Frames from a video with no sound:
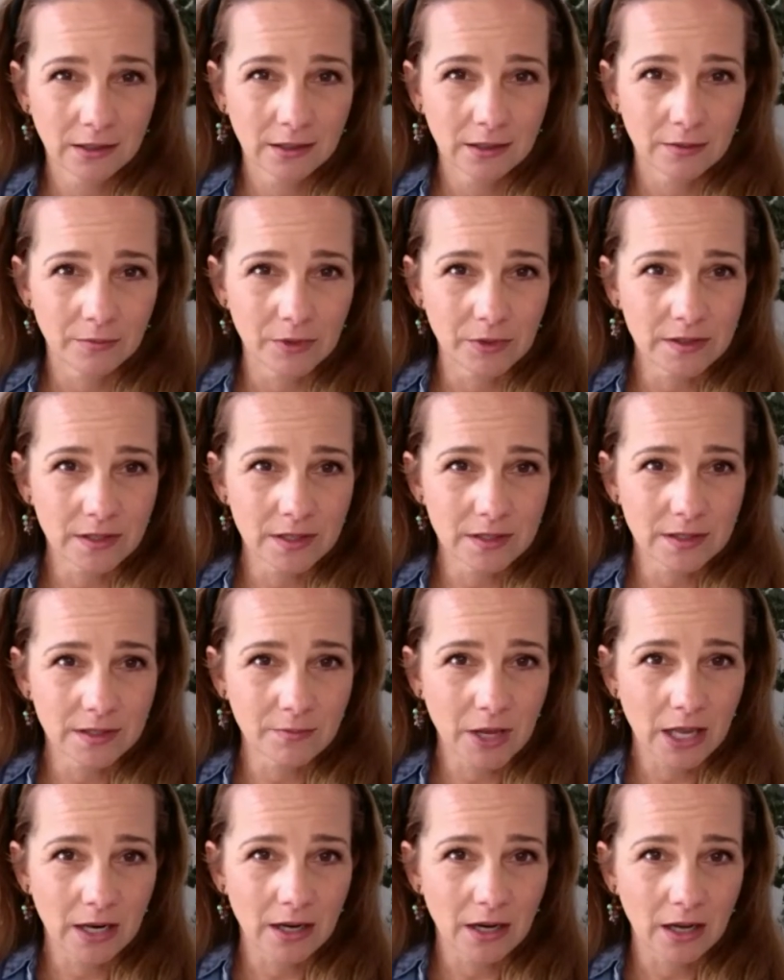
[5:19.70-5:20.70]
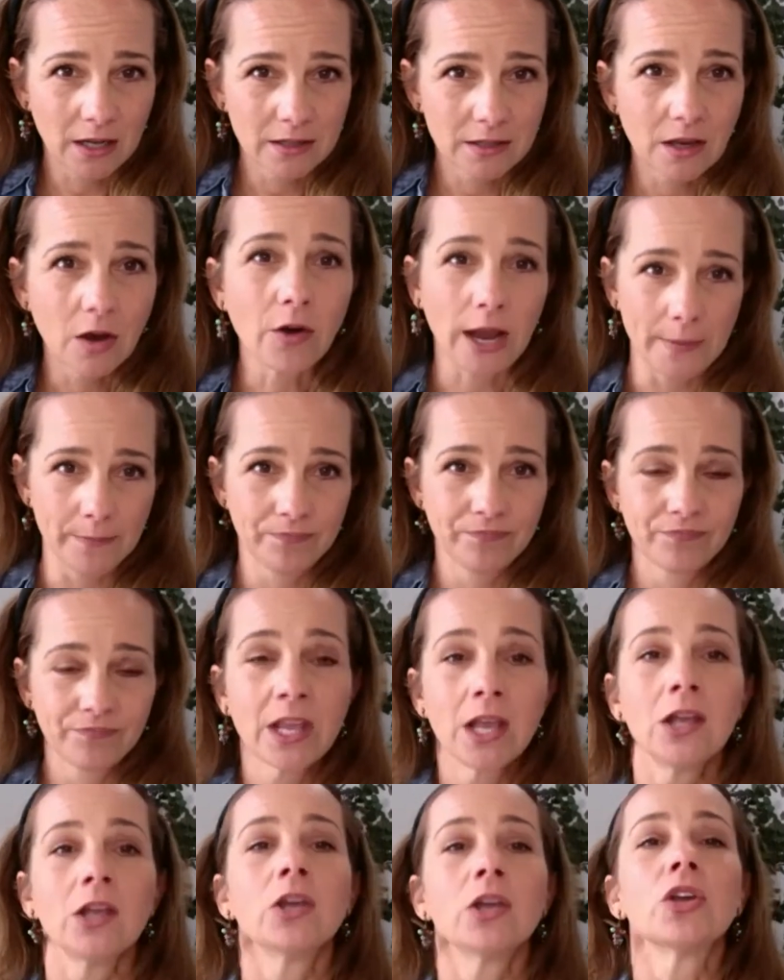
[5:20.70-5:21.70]
Let me see some head nods. Okay.
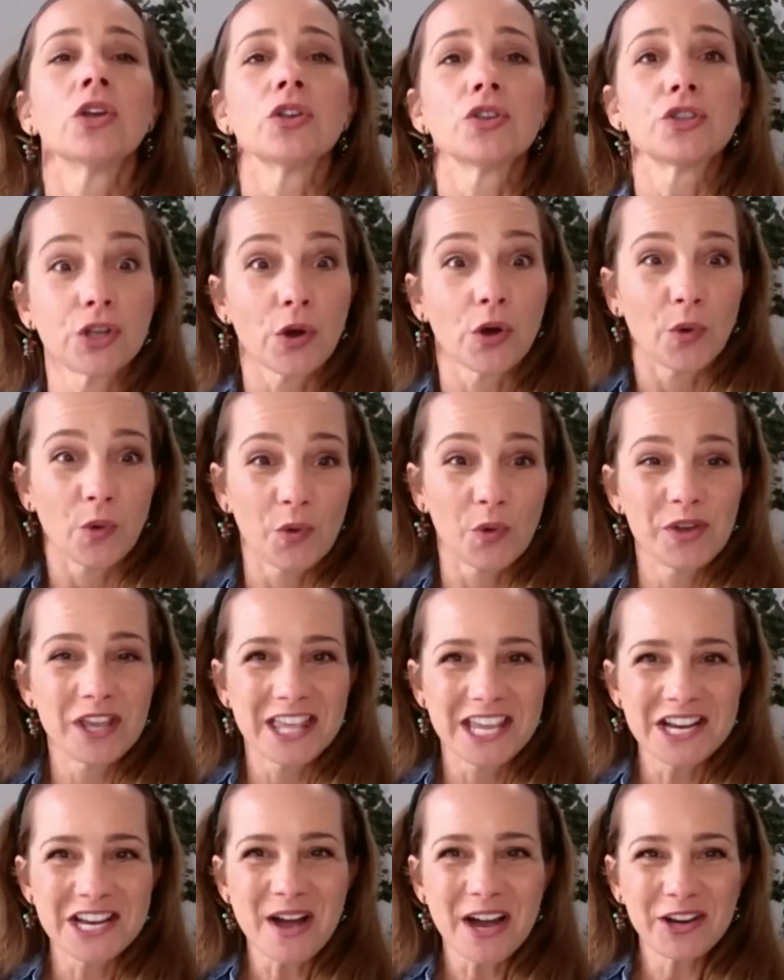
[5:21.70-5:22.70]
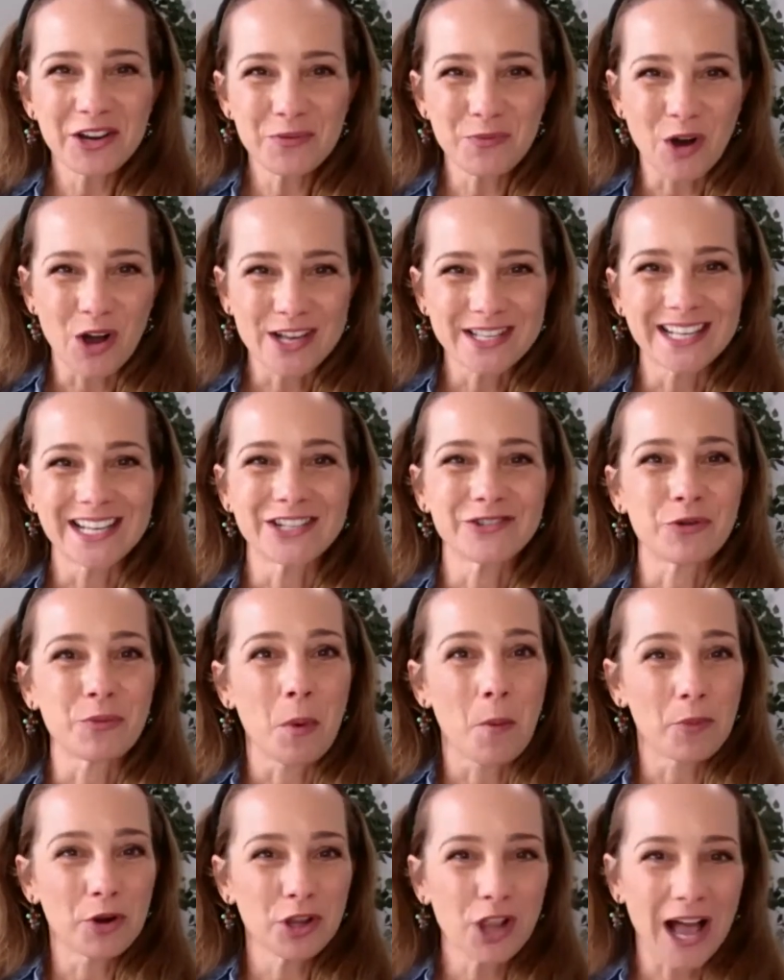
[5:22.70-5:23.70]
So, when we think about your bosses,
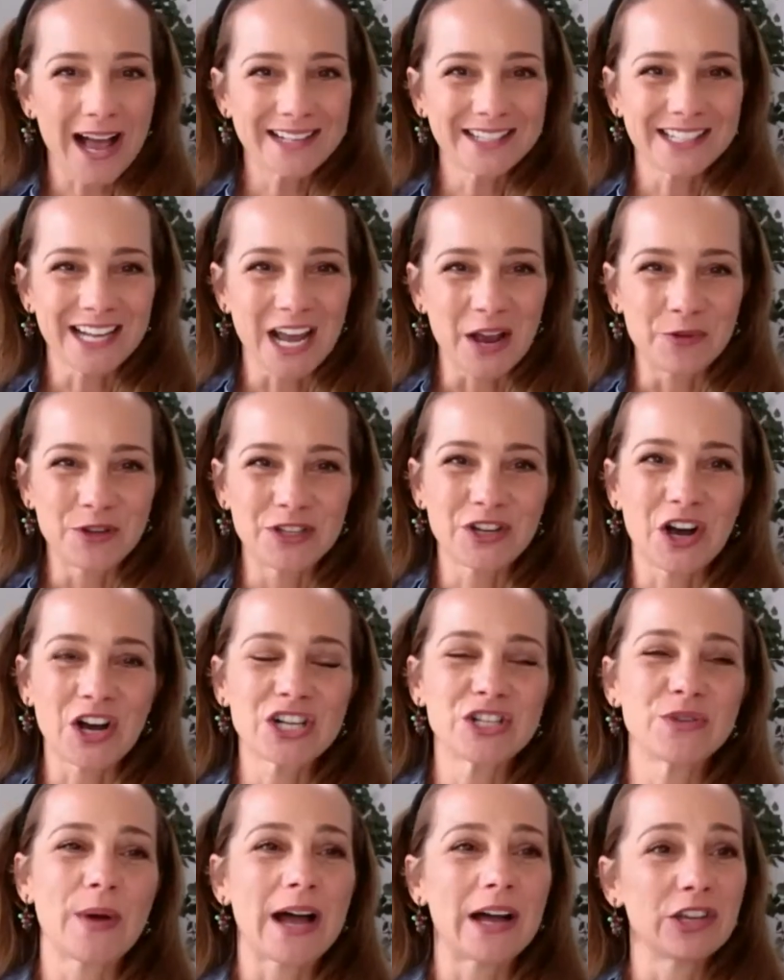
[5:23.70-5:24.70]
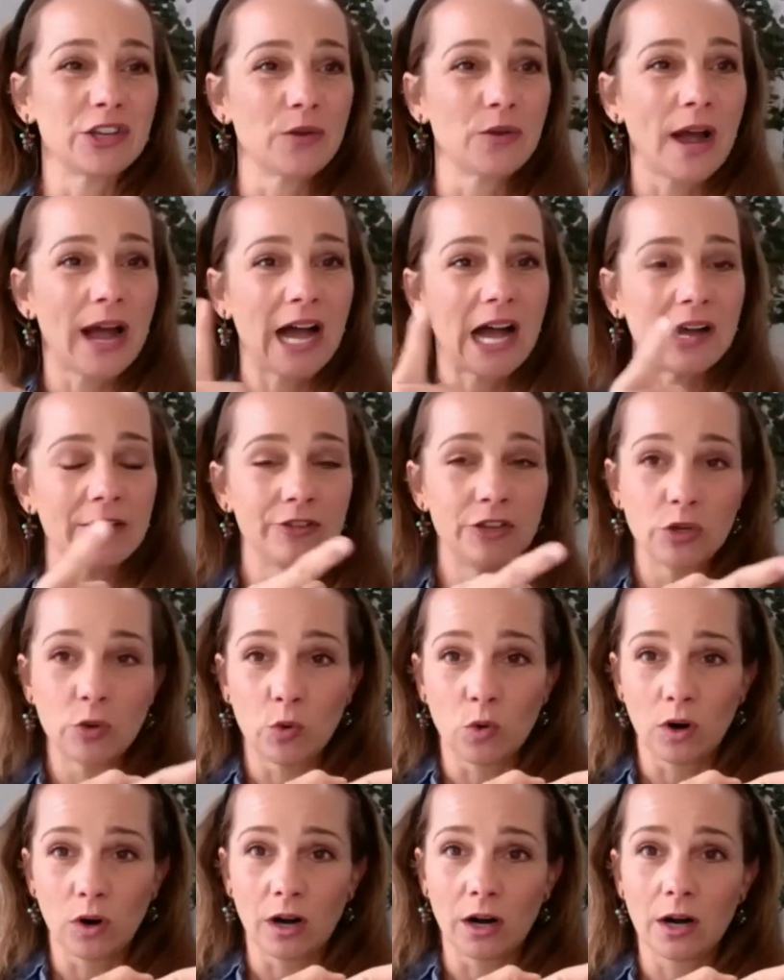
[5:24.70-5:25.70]
remember last time we talked about you have
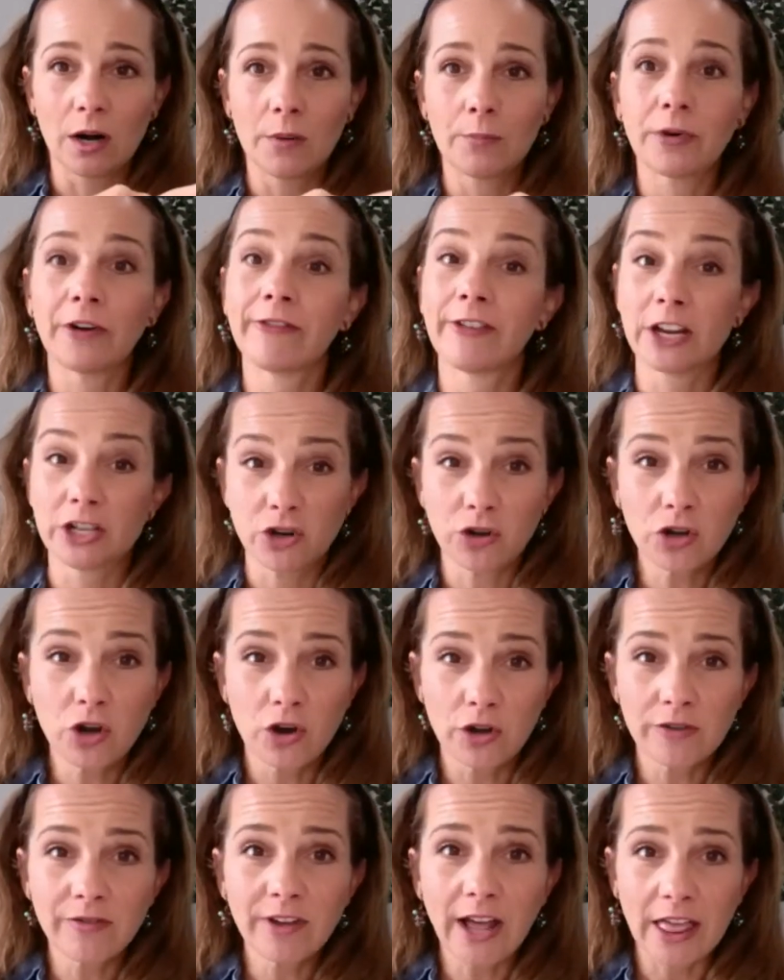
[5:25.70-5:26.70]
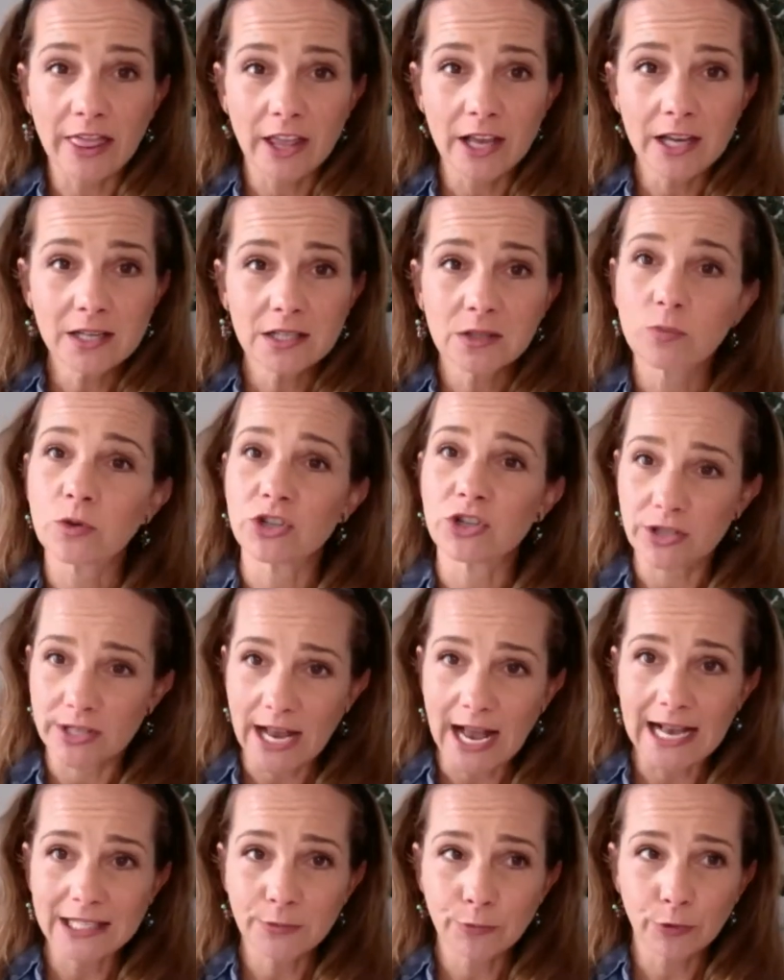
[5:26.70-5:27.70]
your professional code of ethics, which is
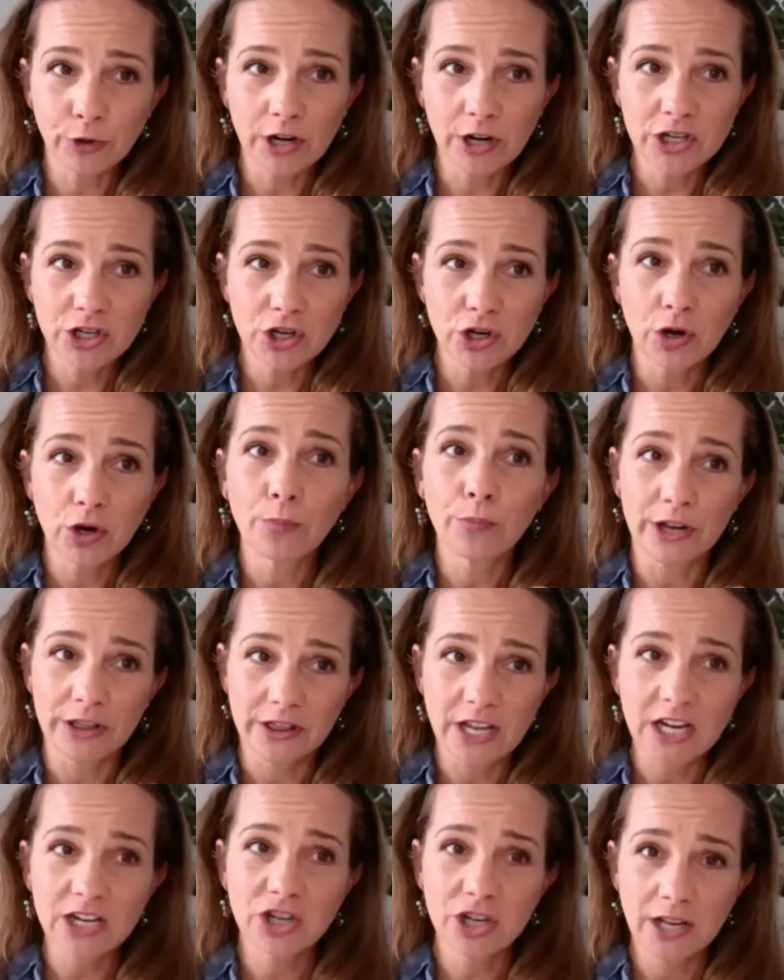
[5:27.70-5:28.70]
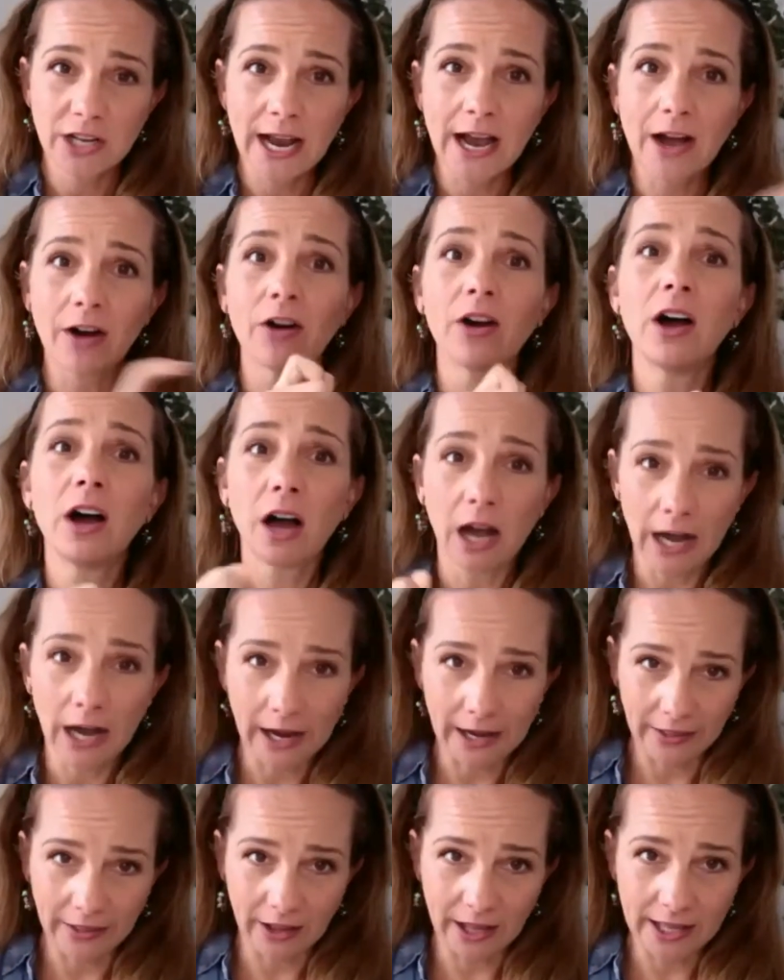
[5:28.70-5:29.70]
aspirational, print that shit out,
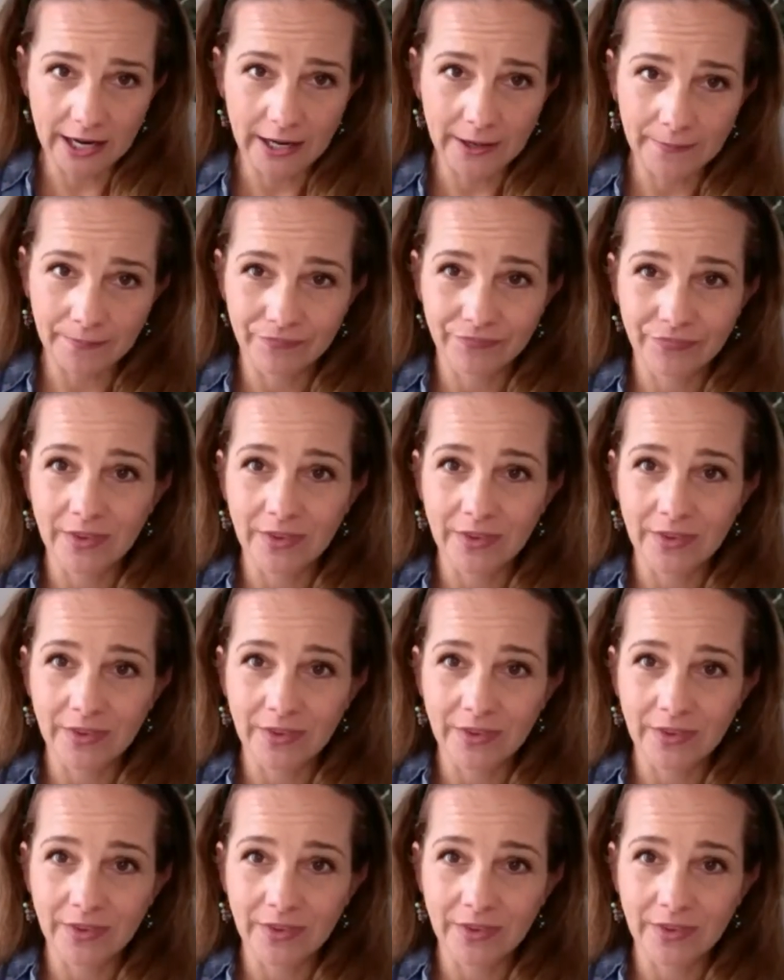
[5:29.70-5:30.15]
highlight it